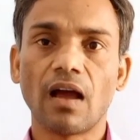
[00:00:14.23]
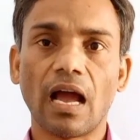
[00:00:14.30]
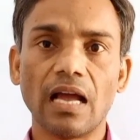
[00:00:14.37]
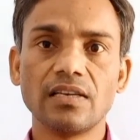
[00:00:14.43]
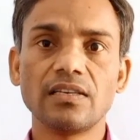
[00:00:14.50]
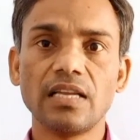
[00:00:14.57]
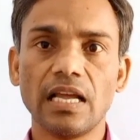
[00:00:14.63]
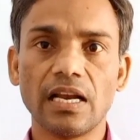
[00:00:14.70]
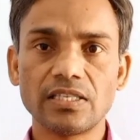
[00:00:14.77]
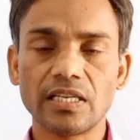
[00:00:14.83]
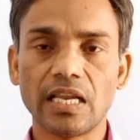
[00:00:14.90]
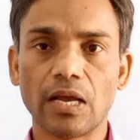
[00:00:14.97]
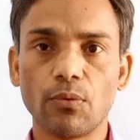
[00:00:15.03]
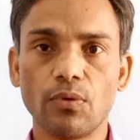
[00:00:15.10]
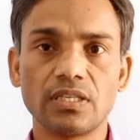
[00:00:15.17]
and English
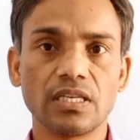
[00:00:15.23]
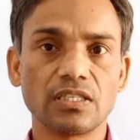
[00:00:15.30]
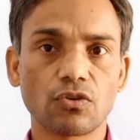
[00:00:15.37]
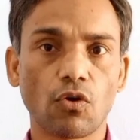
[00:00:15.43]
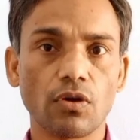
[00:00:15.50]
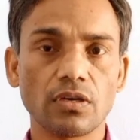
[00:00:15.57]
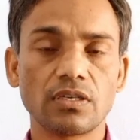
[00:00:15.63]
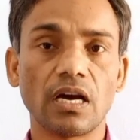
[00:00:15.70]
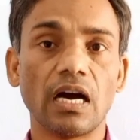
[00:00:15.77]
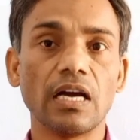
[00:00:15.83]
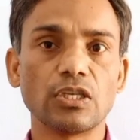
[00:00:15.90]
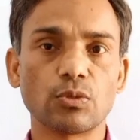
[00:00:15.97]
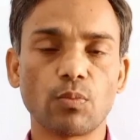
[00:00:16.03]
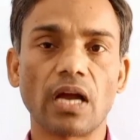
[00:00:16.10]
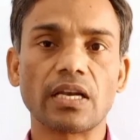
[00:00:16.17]
language is called a
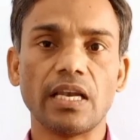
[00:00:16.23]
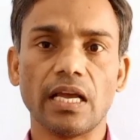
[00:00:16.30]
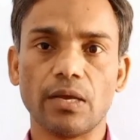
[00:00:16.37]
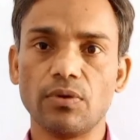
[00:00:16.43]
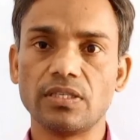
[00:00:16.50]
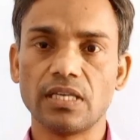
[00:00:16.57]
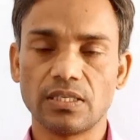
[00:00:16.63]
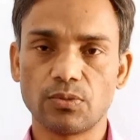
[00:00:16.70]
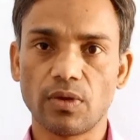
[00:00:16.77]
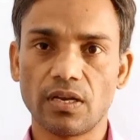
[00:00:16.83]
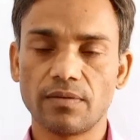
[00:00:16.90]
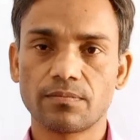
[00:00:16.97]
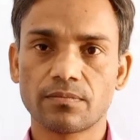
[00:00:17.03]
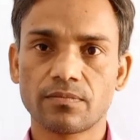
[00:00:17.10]
smart language as well.